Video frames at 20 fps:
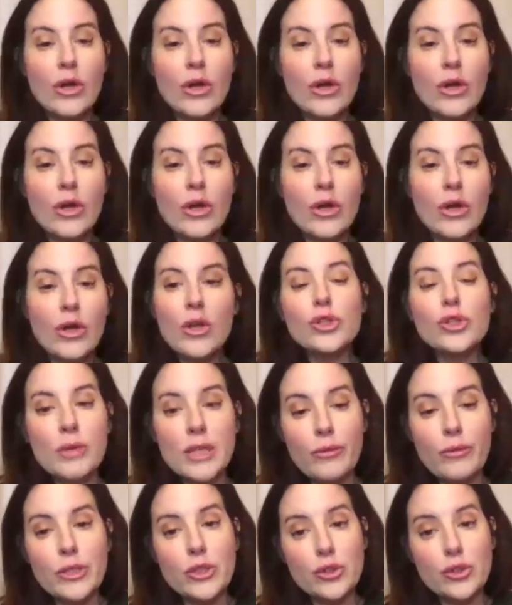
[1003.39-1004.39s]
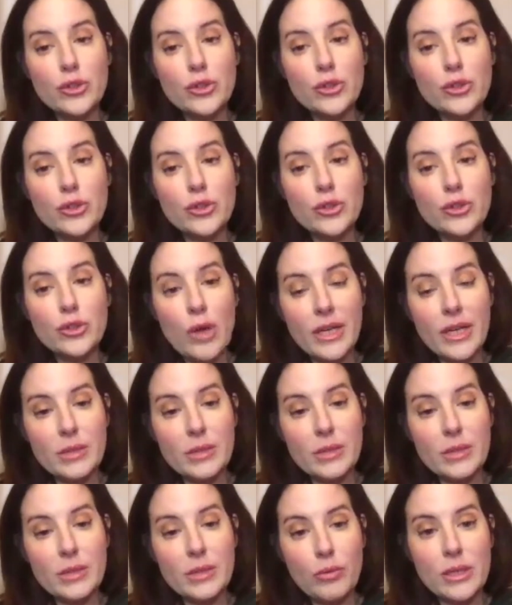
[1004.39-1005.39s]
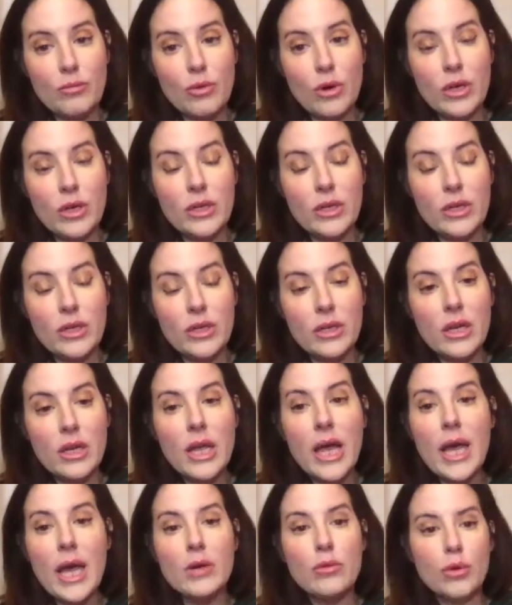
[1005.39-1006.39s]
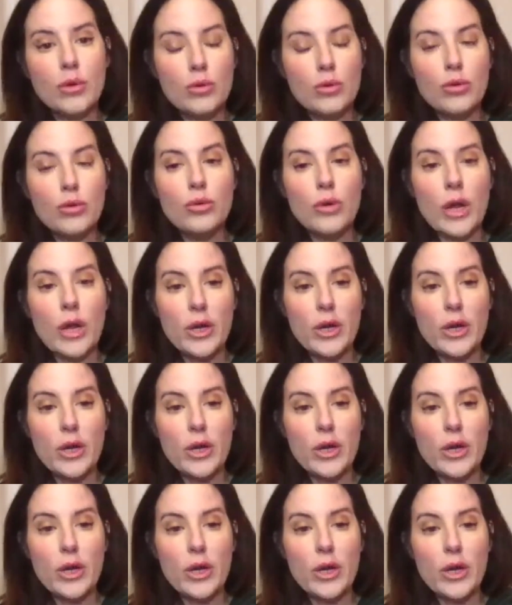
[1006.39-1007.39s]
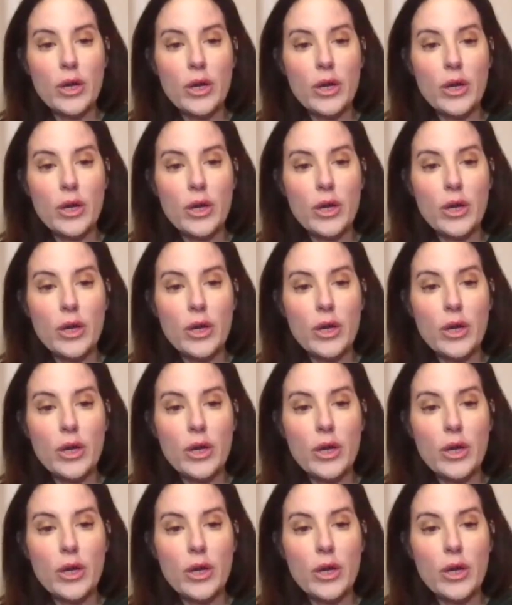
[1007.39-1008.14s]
There's so many different ways to traffic and exploit someone and recruit and groom them.